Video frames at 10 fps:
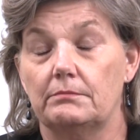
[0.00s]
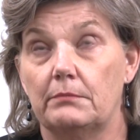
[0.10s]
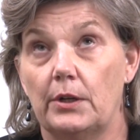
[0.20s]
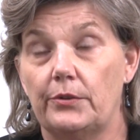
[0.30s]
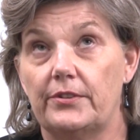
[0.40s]

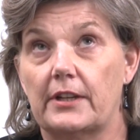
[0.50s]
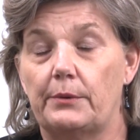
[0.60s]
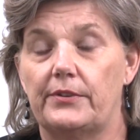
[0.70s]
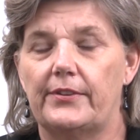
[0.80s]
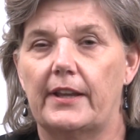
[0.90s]
most, I
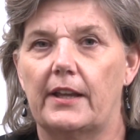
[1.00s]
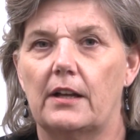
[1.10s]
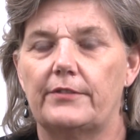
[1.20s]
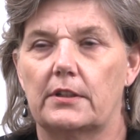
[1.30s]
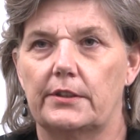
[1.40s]
would say,
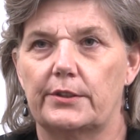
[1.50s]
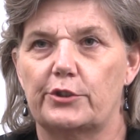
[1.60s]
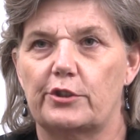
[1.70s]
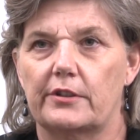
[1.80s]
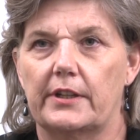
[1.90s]
of our
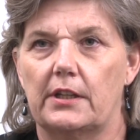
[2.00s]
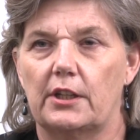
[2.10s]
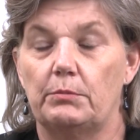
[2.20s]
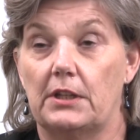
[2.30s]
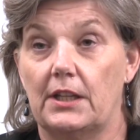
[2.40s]
literature in
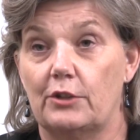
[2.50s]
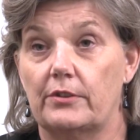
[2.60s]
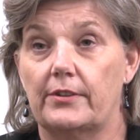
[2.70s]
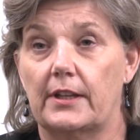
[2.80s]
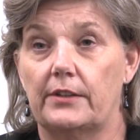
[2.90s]

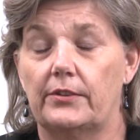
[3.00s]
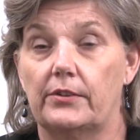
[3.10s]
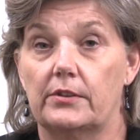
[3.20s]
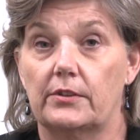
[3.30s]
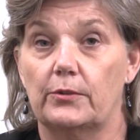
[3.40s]
communication
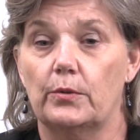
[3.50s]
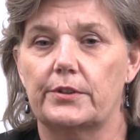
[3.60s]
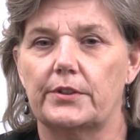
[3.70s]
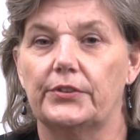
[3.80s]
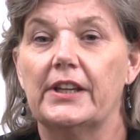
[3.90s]
sciences and
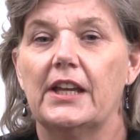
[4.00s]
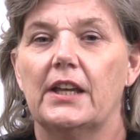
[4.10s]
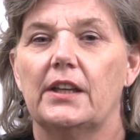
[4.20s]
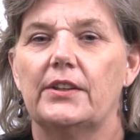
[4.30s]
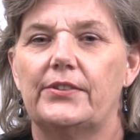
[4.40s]
disorders
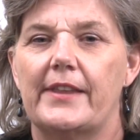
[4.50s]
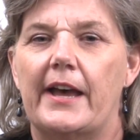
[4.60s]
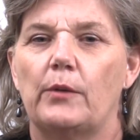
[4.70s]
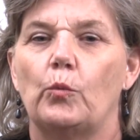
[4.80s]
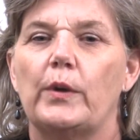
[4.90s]
is
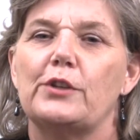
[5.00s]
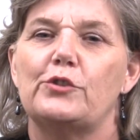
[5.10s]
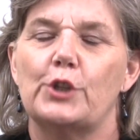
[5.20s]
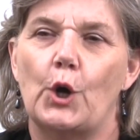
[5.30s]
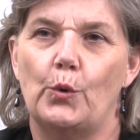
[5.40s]
that we
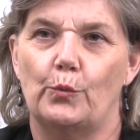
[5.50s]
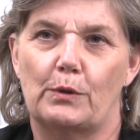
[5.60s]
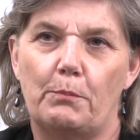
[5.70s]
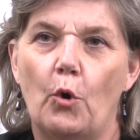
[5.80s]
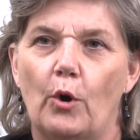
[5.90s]
don't
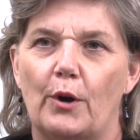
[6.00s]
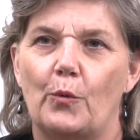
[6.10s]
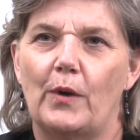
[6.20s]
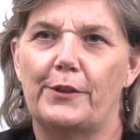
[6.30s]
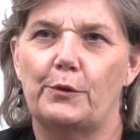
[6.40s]

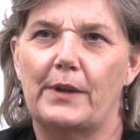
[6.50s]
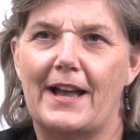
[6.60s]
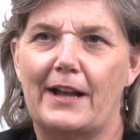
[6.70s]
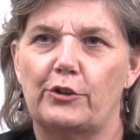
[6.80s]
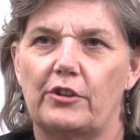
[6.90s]
report whether we
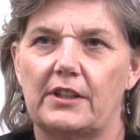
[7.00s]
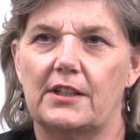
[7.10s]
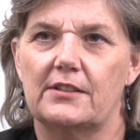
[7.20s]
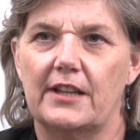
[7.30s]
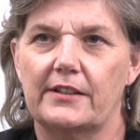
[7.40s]
actually
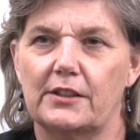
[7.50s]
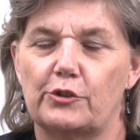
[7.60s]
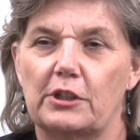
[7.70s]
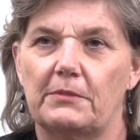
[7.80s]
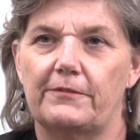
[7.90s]
conducted
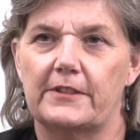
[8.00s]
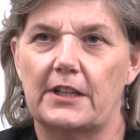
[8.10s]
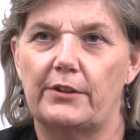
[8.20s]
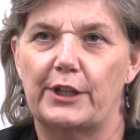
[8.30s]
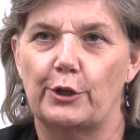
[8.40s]
treatment
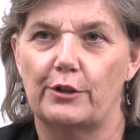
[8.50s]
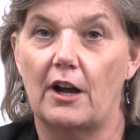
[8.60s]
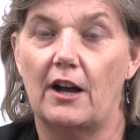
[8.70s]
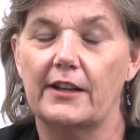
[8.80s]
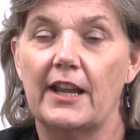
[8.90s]
fidelity or
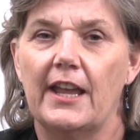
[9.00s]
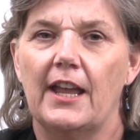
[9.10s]
not.